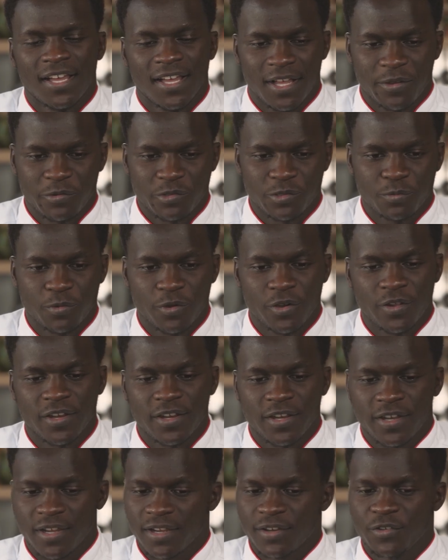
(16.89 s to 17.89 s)
I was born
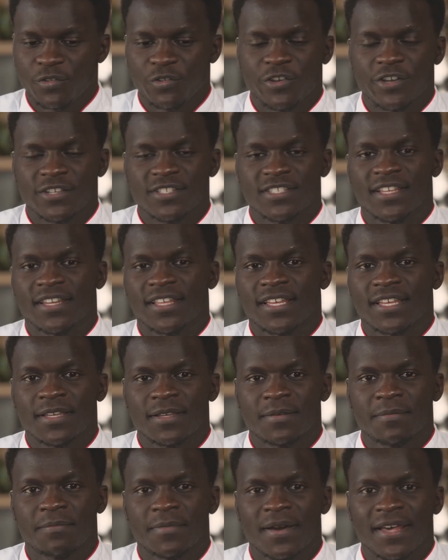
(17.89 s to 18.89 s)
in uh, New York City.
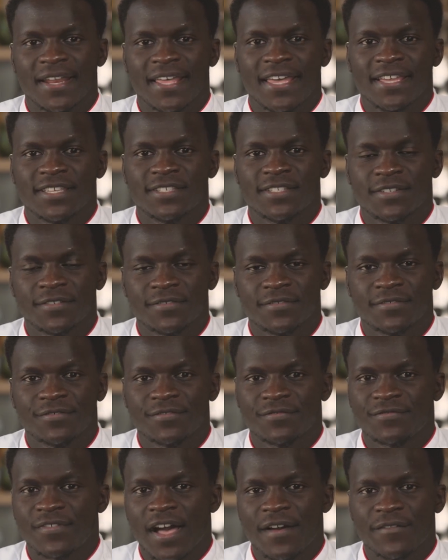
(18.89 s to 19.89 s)
By the age of
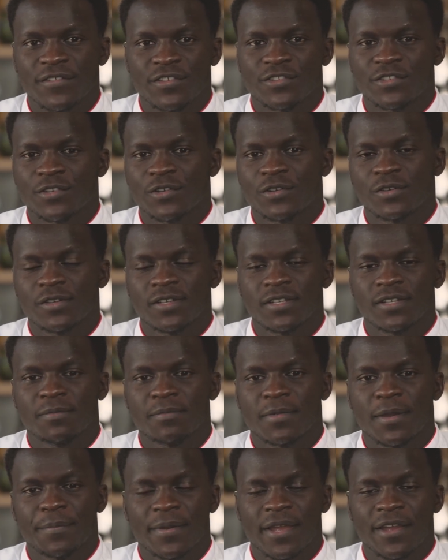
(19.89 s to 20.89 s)
five years old,
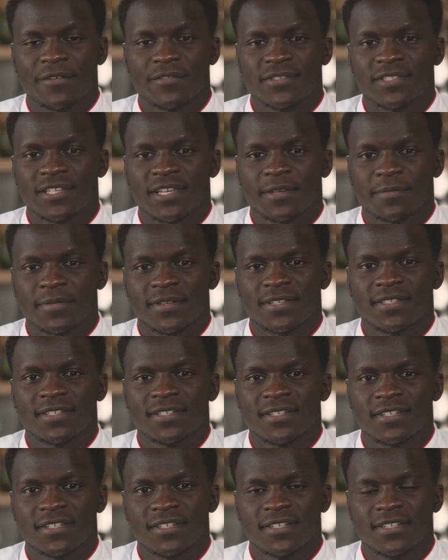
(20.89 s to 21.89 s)
my parents took me
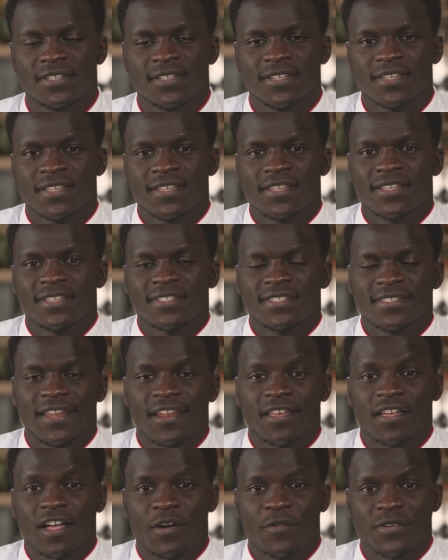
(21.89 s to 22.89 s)
to
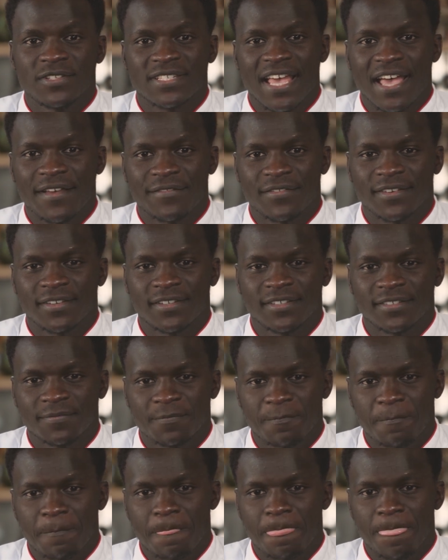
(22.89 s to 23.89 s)
Senegal, West Africa,
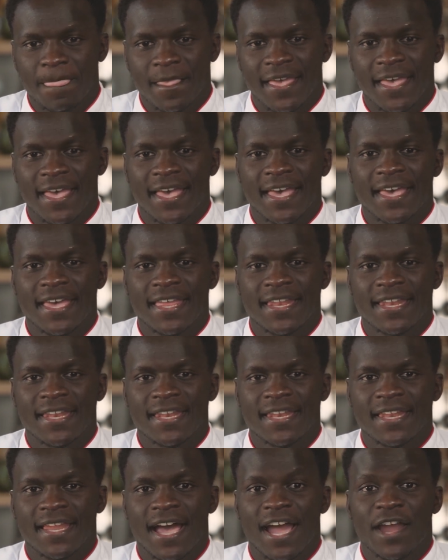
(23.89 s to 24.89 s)
and
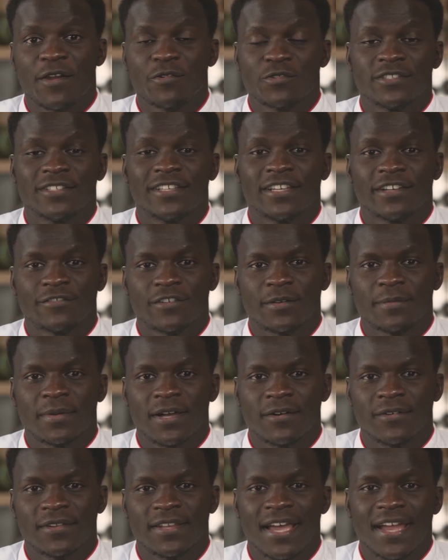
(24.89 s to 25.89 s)
I was there for
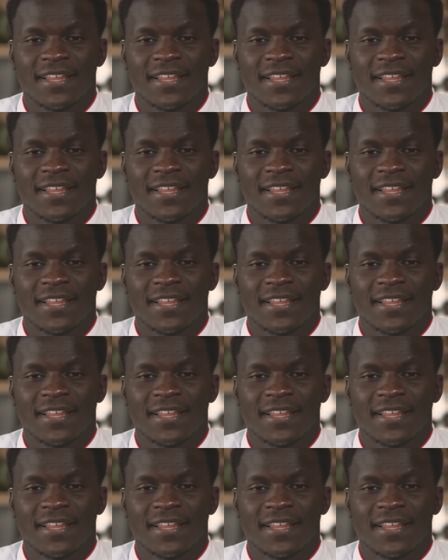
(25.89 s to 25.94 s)
about